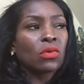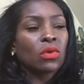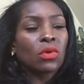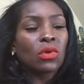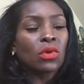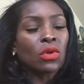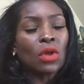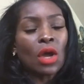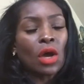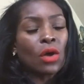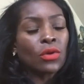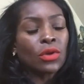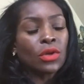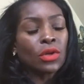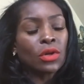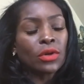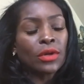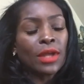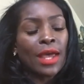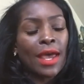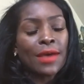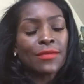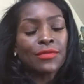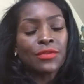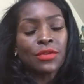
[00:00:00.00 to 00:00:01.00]
no, you don't
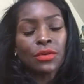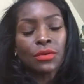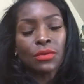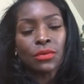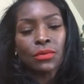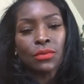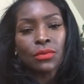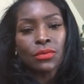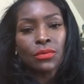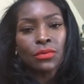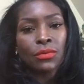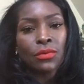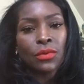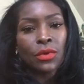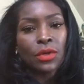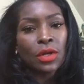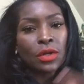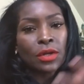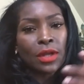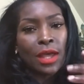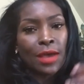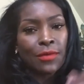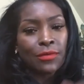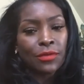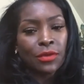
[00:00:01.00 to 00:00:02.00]
have to. You don't
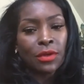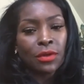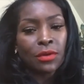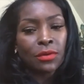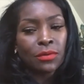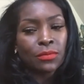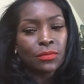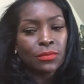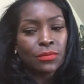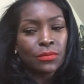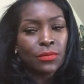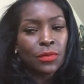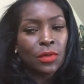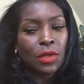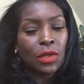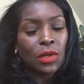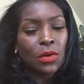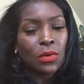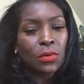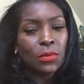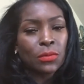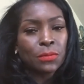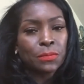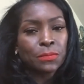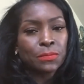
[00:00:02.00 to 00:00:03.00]
have to, you
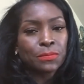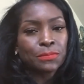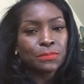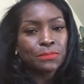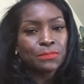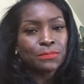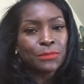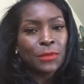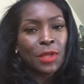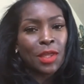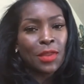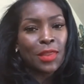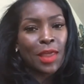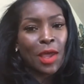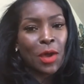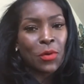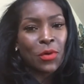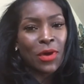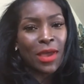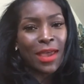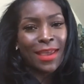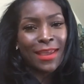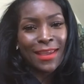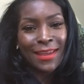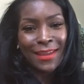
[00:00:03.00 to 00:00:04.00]
know, eat that
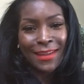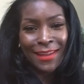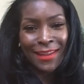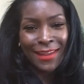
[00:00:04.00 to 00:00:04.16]
way.